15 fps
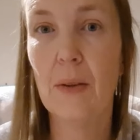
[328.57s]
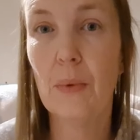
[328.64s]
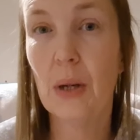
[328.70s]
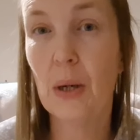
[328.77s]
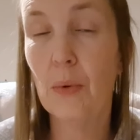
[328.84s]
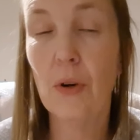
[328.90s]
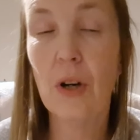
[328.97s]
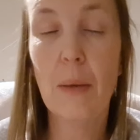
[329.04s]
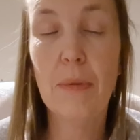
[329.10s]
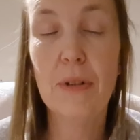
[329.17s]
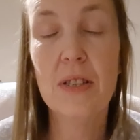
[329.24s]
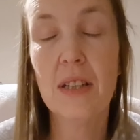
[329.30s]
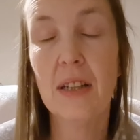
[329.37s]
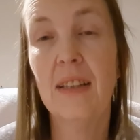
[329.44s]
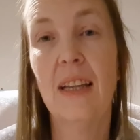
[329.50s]
when I woke up
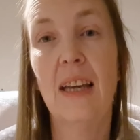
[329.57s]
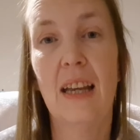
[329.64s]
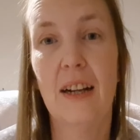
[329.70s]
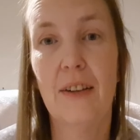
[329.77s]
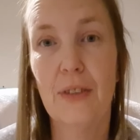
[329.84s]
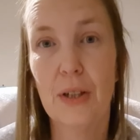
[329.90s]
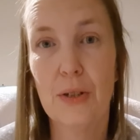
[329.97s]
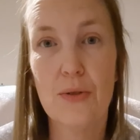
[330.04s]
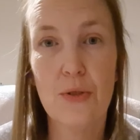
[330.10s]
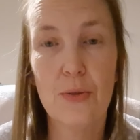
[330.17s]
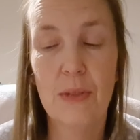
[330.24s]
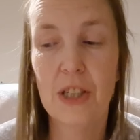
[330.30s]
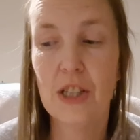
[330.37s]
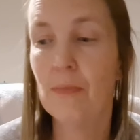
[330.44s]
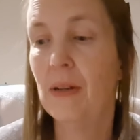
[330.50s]
on Sunday and I felt so
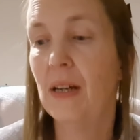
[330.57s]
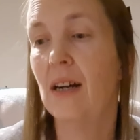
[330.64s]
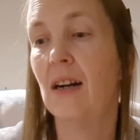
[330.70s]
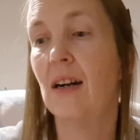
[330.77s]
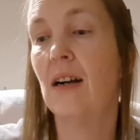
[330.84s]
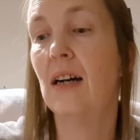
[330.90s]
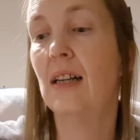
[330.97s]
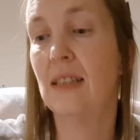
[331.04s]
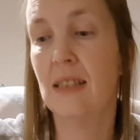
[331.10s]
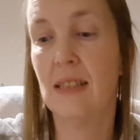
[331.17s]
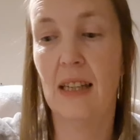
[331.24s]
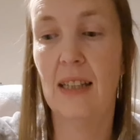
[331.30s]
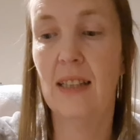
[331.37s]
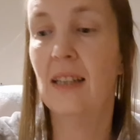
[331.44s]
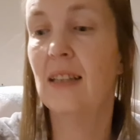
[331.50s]
much better, I
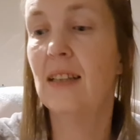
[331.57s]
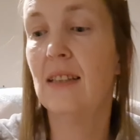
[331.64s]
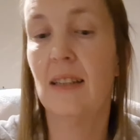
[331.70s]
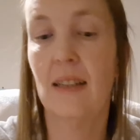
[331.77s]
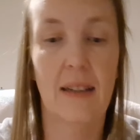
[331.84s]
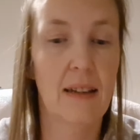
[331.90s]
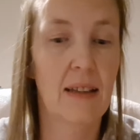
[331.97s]
decided,